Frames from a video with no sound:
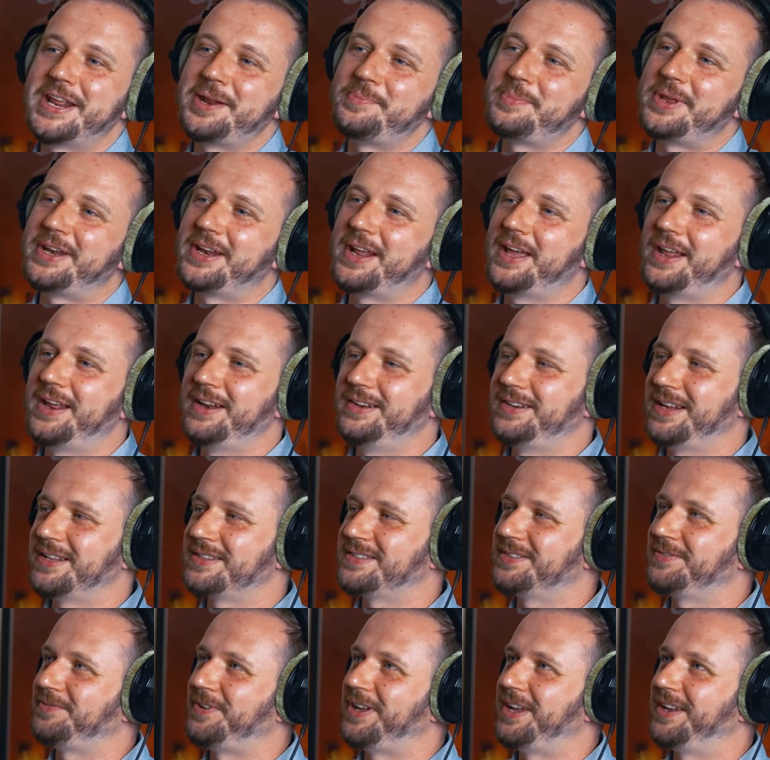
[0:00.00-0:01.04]
And I mean, that's
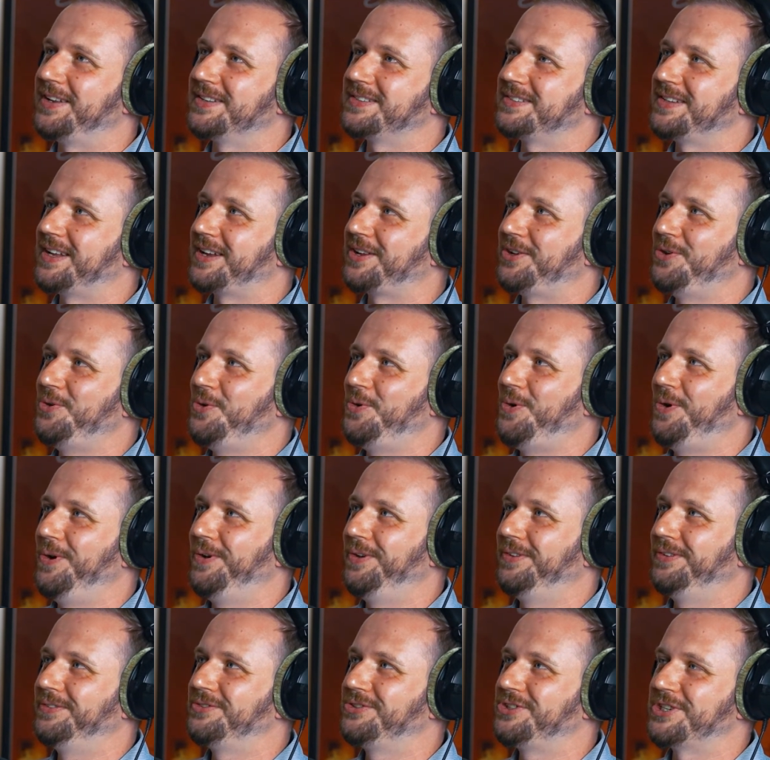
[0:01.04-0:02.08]
the thing is like you
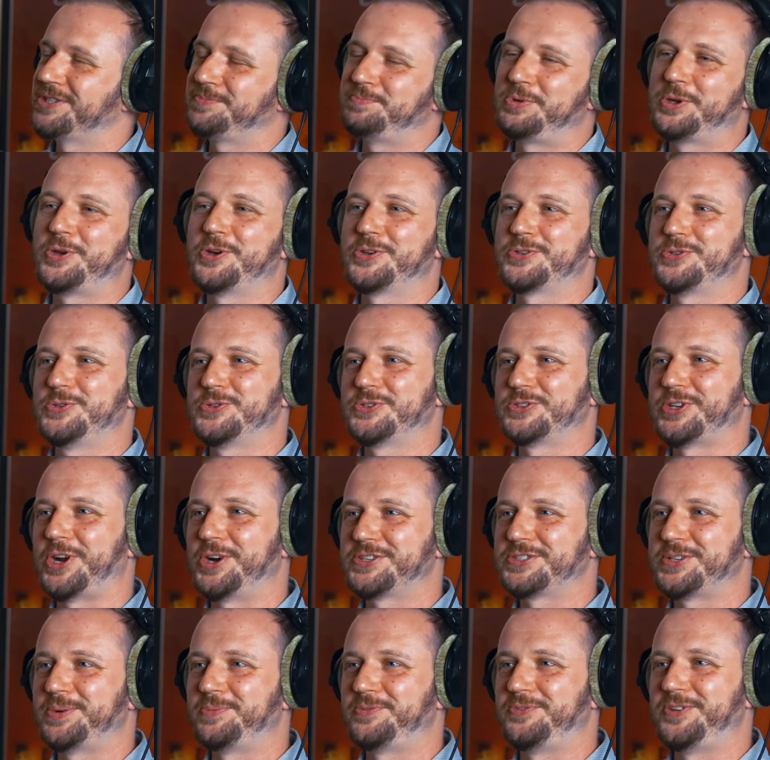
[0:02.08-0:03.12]
just because you
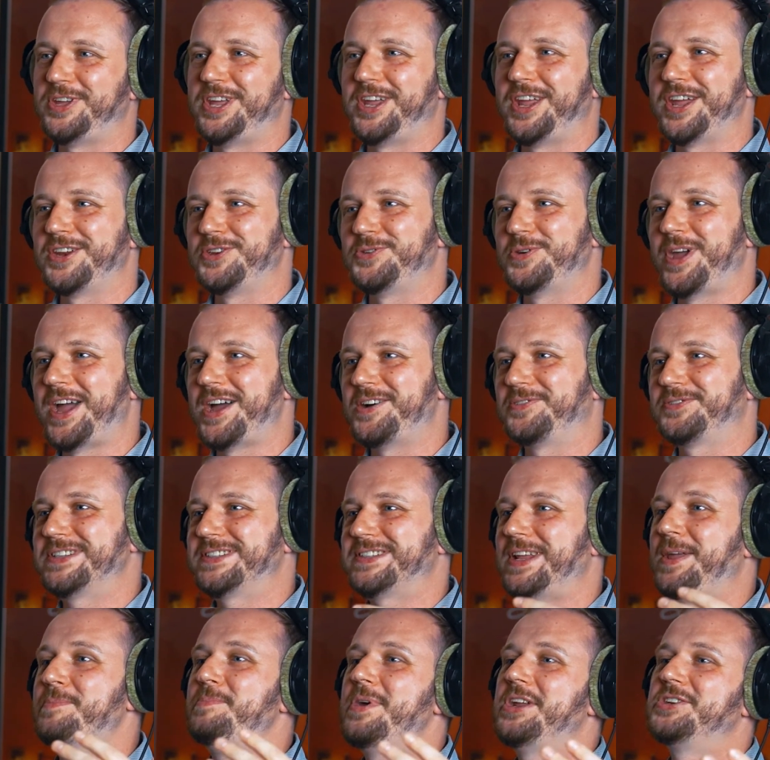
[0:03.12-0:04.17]
start something and you have
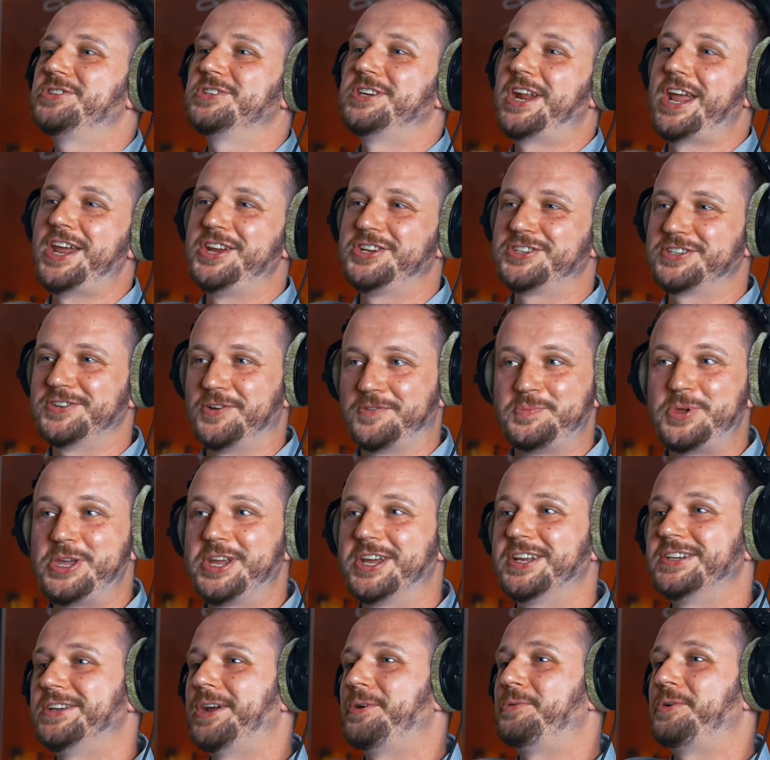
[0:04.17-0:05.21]
this imagination of
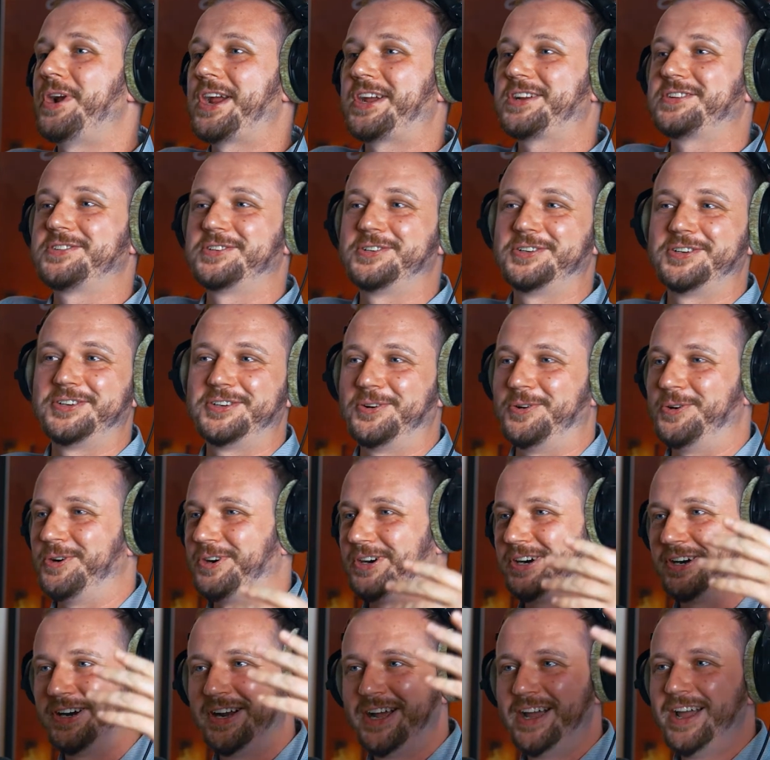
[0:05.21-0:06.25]
being a director
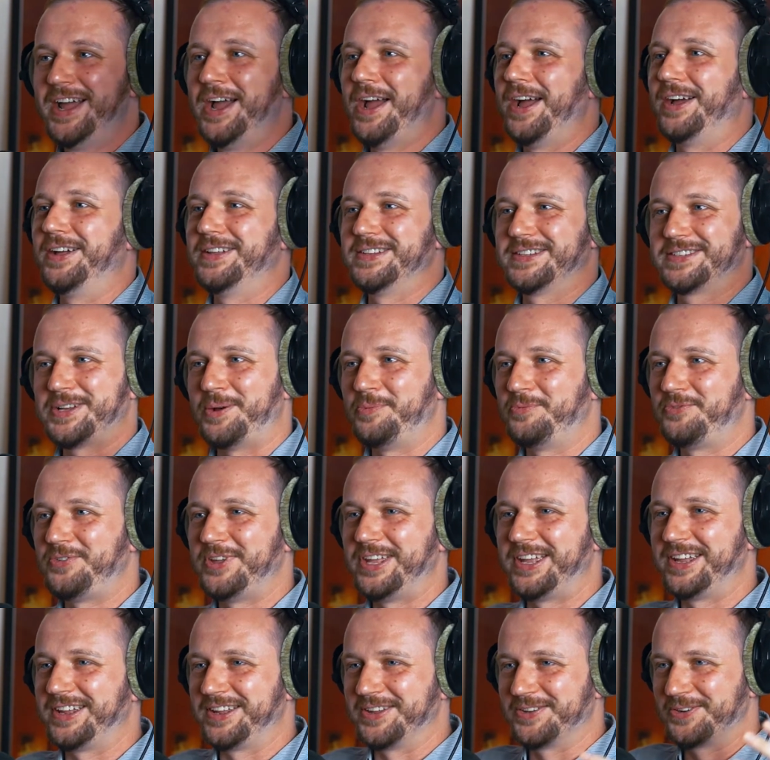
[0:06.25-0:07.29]
or uh,
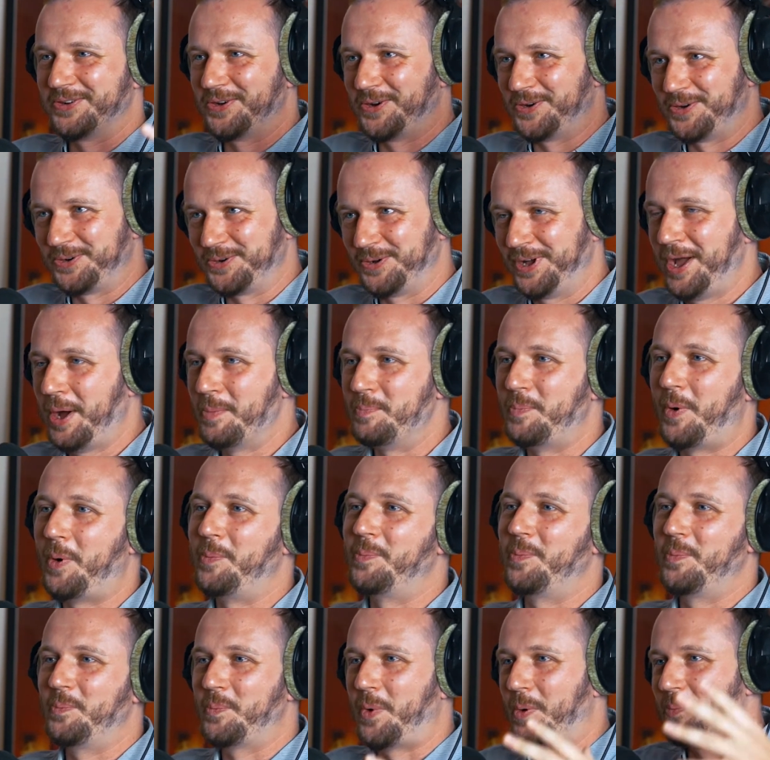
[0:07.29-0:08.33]
something you know
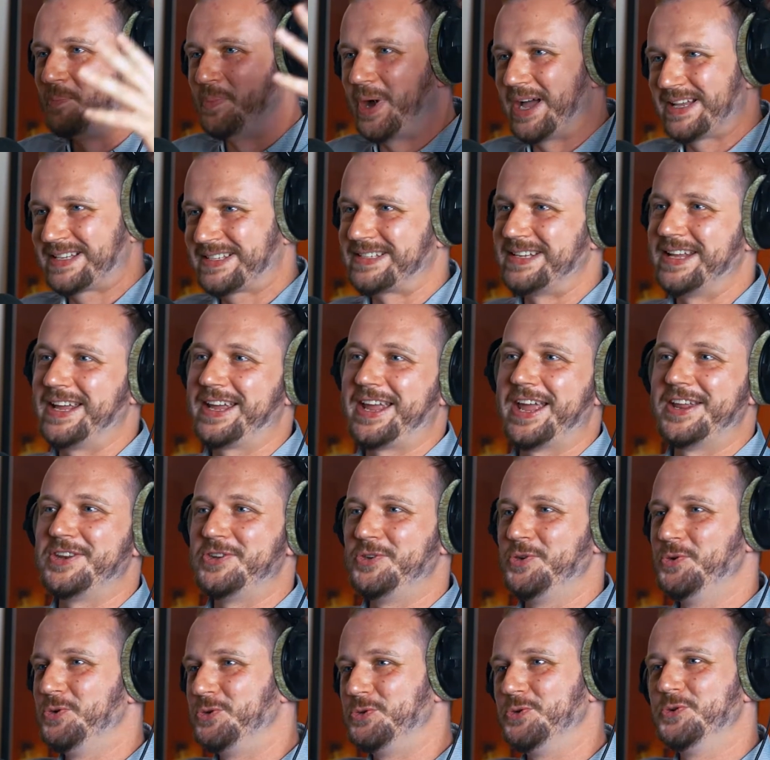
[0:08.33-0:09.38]
bombastic and
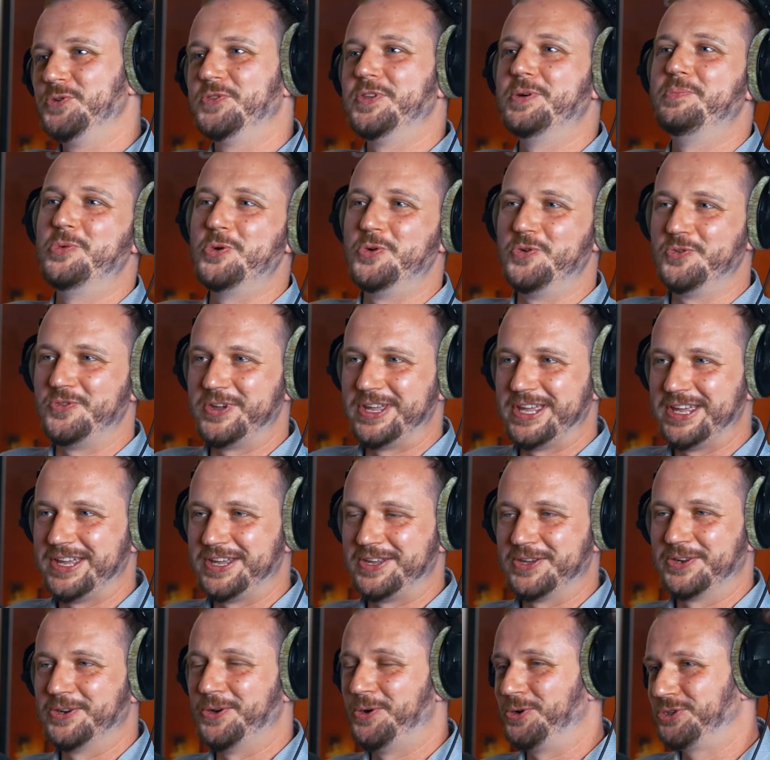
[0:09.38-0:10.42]
you do the movie
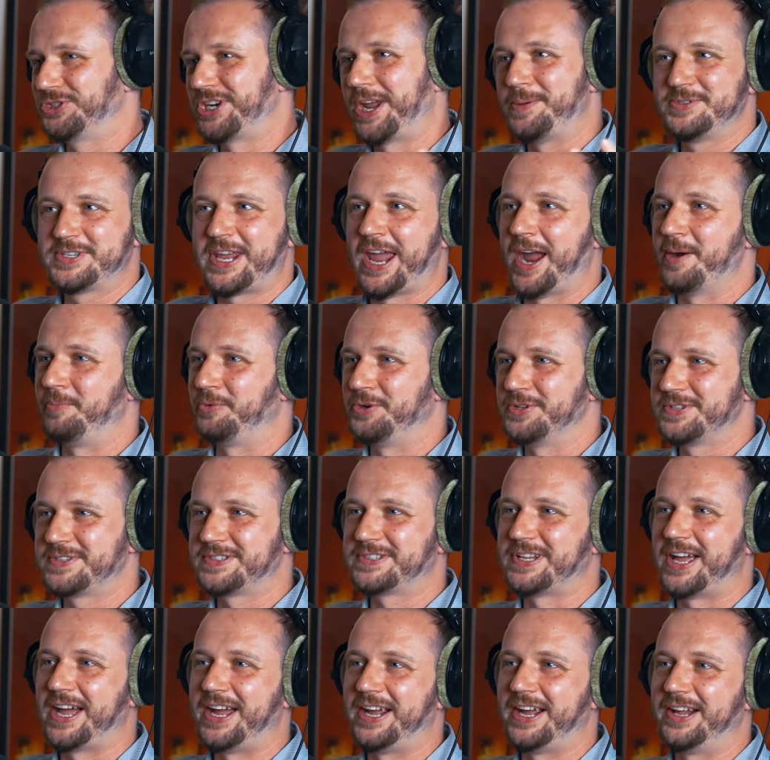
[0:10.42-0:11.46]
you know james cameron
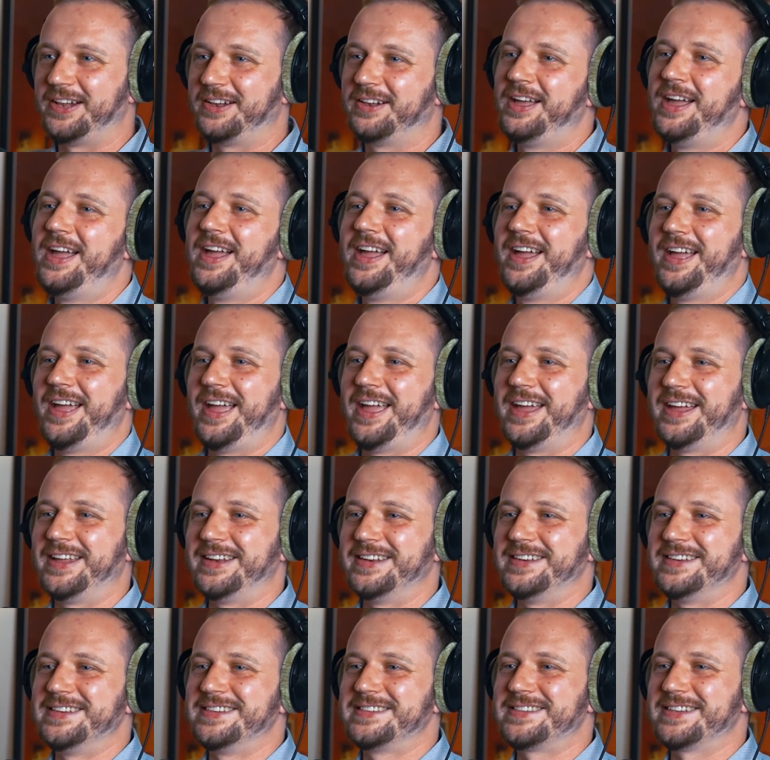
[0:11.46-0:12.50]
style
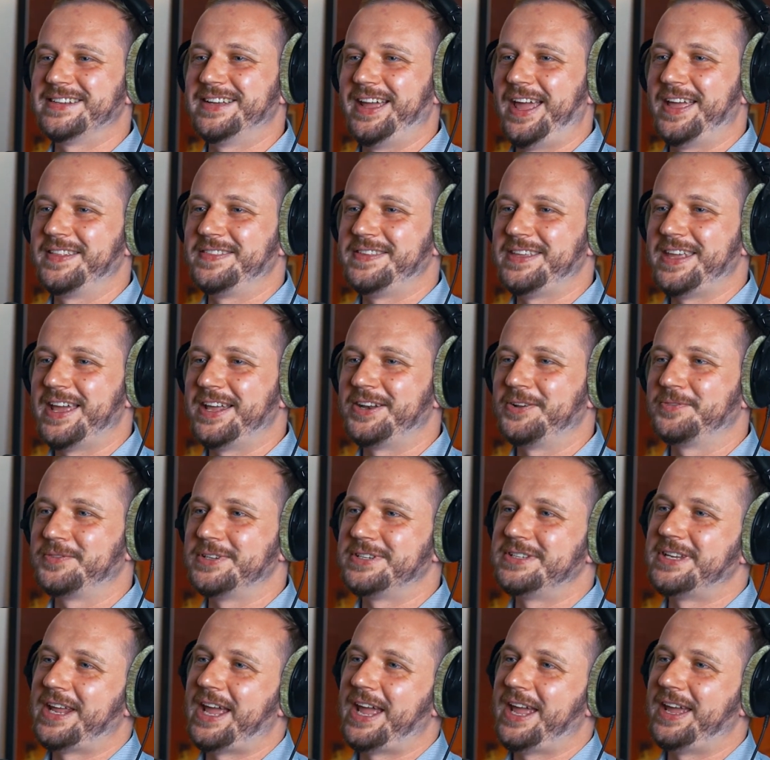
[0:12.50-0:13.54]
and uh, at the end of the
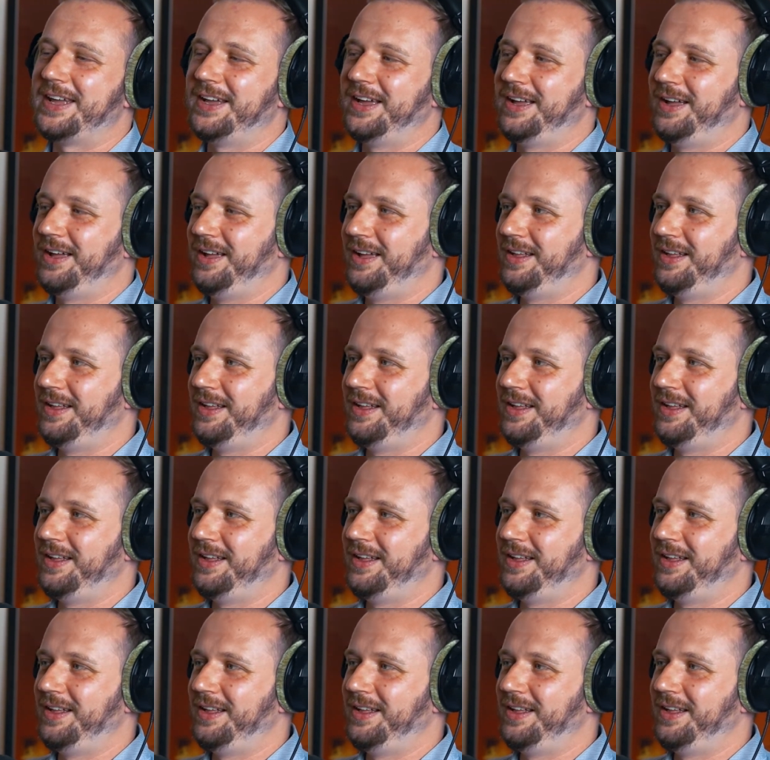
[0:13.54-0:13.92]
day